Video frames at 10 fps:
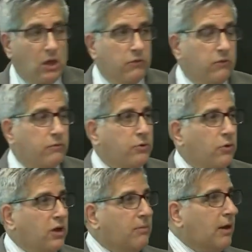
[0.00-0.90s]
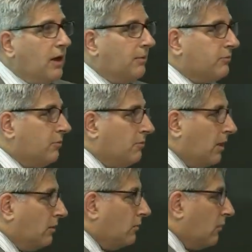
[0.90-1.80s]
So if we're talking about
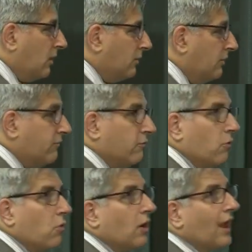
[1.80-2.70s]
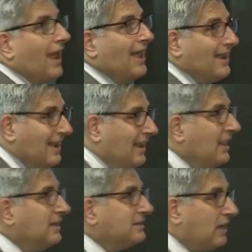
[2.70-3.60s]
optimal wellness or any
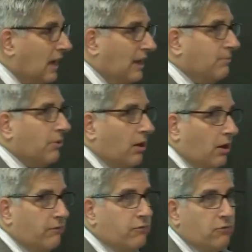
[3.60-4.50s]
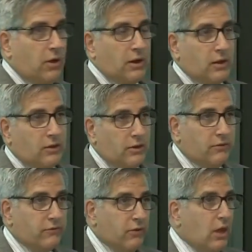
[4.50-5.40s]
type of chronic
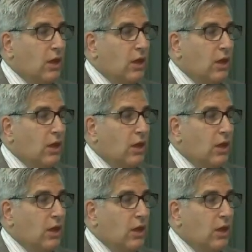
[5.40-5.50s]
illness,